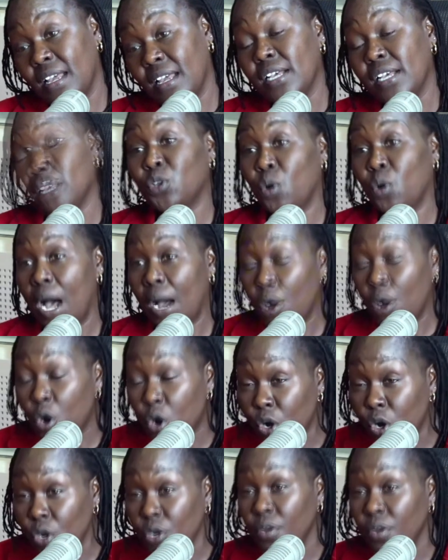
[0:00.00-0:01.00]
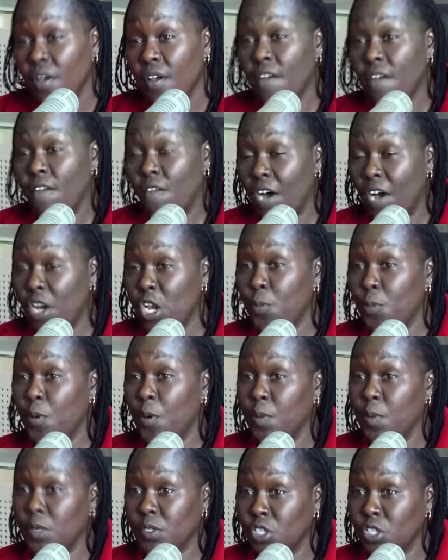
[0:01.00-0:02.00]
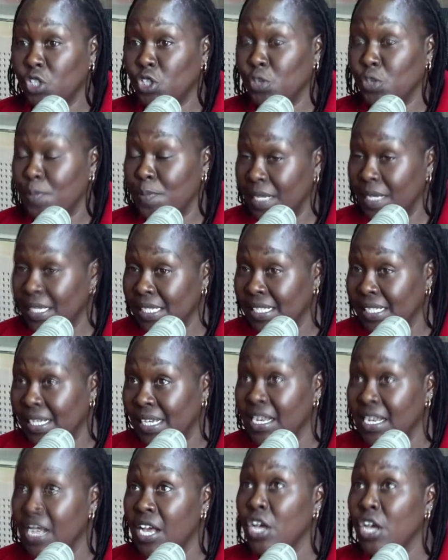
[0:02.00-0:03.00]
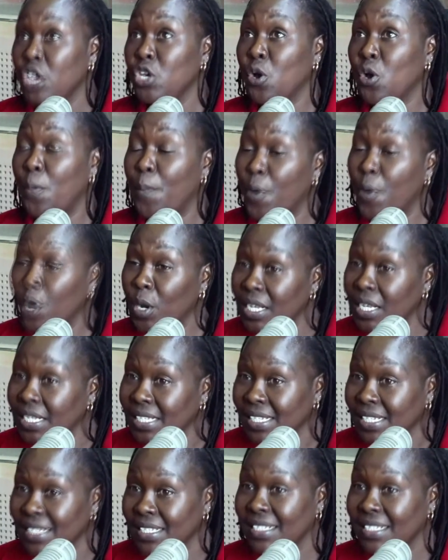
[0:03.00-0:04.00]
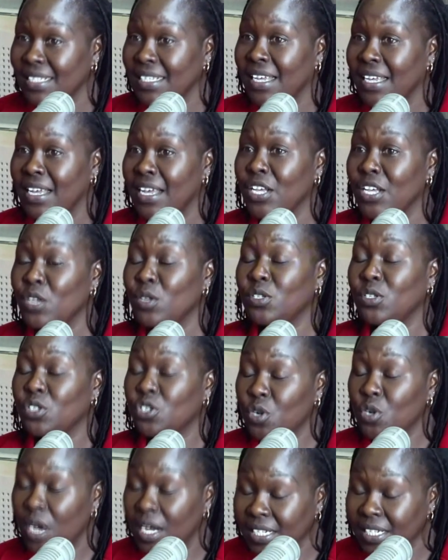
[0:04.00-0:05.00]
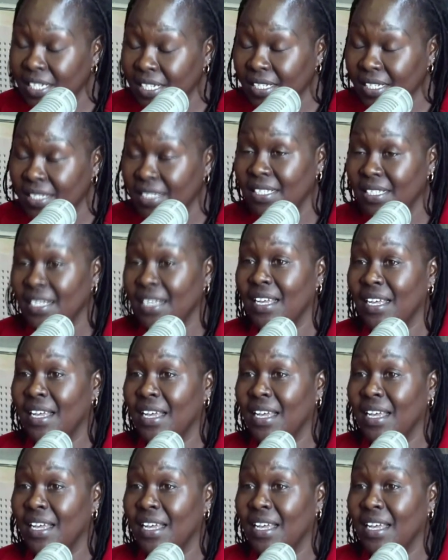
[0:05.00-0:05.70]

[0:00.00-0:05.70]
So, a good value proposition means that your policies, your structures,